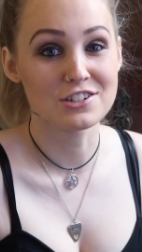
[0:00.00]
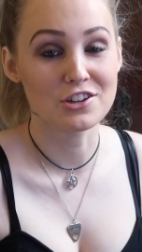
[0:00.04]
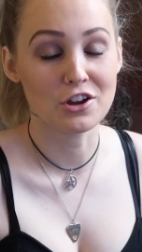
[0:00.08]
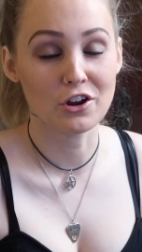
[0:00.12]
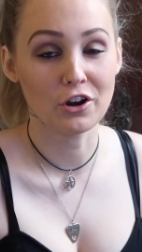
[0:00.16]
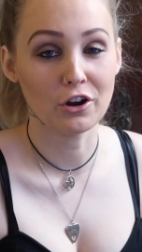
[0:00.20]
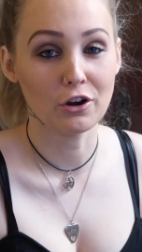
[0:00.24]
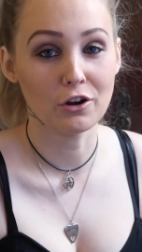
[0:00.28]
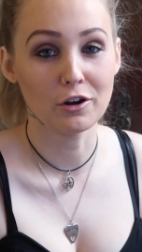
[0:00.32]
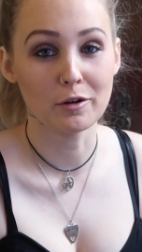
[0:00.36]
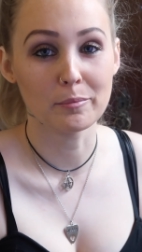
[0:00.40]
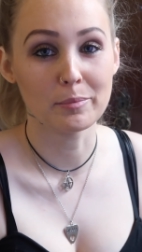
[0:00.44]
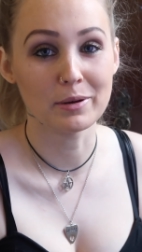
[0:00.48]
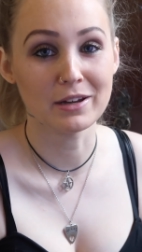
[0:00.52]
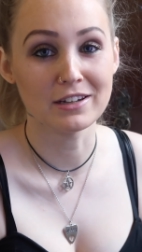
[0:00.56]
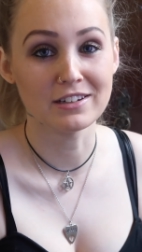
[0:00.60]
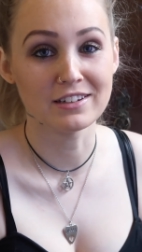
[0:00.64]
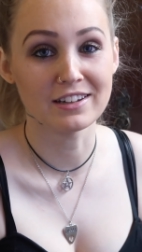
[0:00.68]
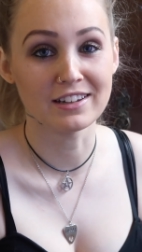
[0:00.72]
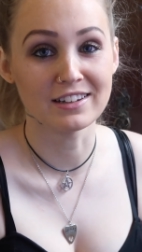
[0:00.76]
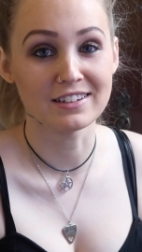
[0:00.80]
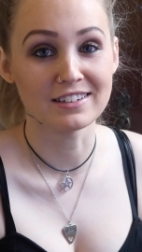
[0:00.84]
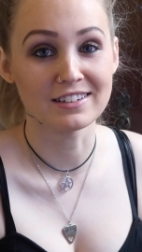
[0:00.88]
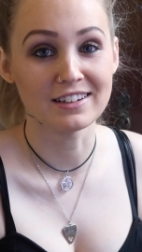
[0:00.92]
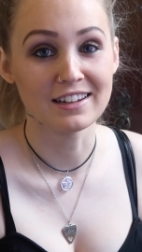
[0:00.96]
to her
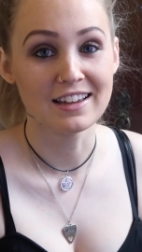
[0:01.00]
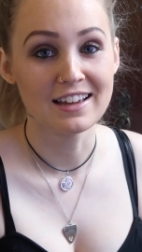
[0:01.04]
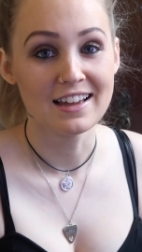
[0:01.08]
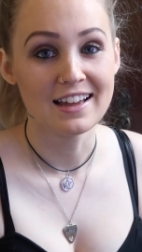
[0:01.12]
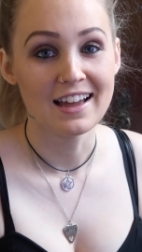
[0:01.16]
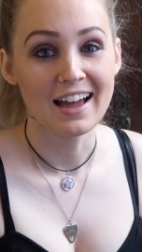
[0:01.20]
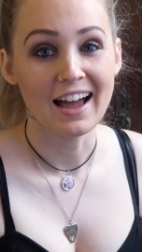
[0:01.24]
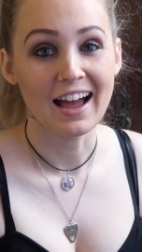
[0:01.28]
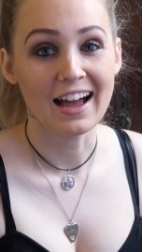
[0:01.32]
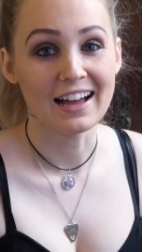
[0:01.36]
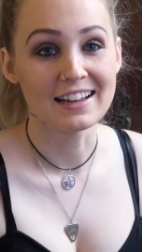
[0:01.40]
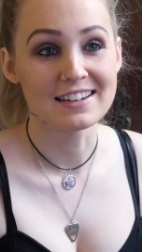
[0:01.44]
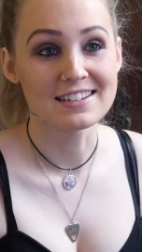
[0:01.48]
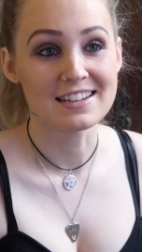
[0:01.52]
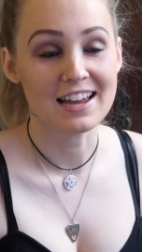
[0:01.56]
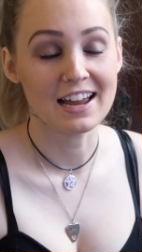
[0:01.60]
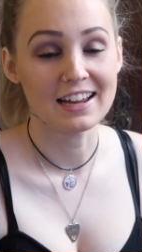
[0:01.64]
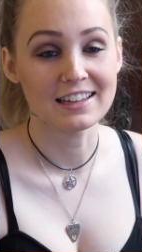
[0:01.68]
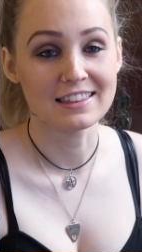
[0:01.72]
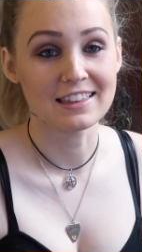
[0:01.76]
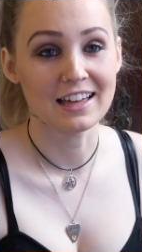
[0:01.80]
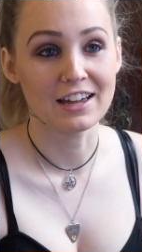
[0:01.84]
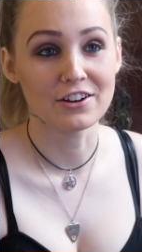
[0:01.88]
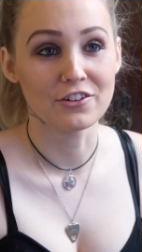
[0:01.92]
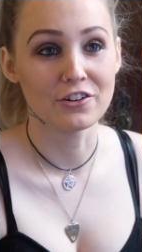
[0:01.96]
opinion and
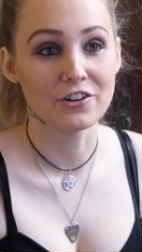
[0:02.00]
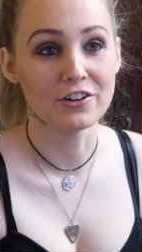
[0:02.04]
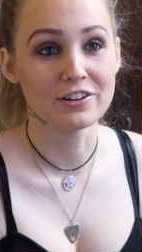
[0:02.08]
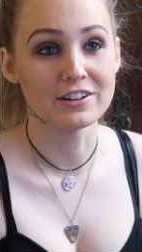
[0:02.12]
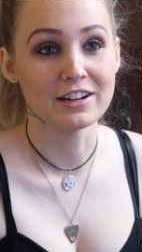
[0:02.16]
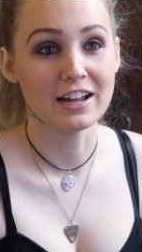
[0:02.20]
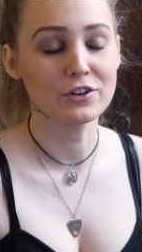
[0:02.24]
take that on.